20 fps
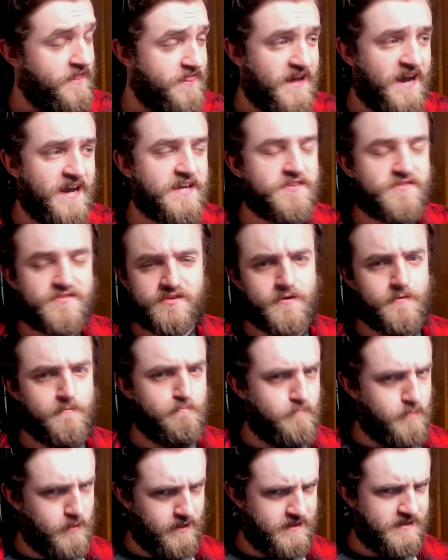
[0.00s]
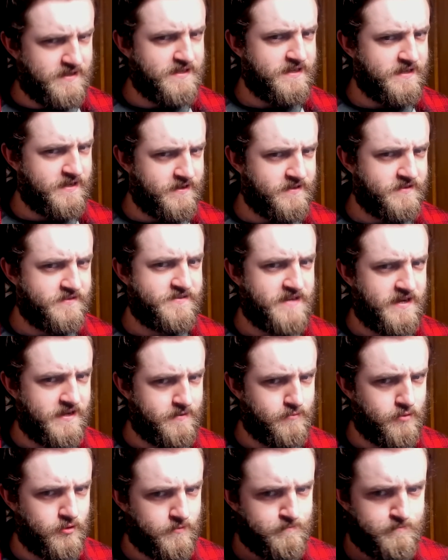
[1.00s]
That is completely
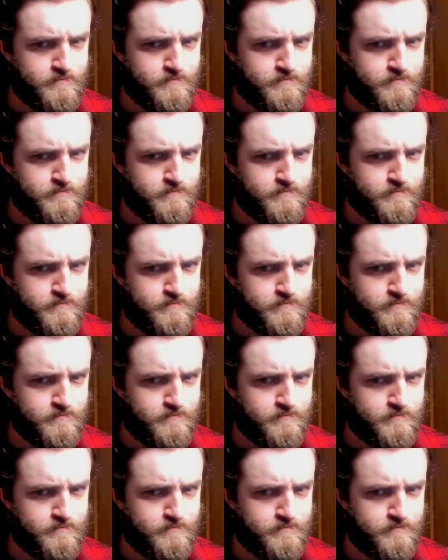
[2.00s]
understandable.